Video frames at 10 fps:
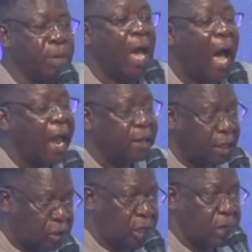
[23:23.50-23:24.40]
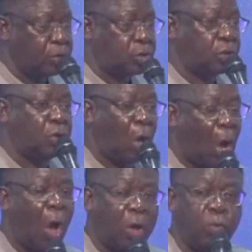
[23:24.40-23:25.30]
behind the scenes,
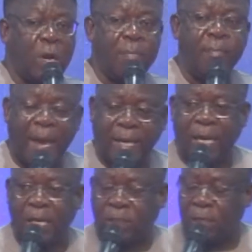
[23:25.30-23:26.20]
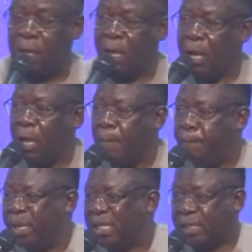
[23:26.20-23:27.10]
God will make it
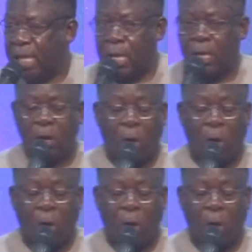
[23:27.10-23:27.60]
be seen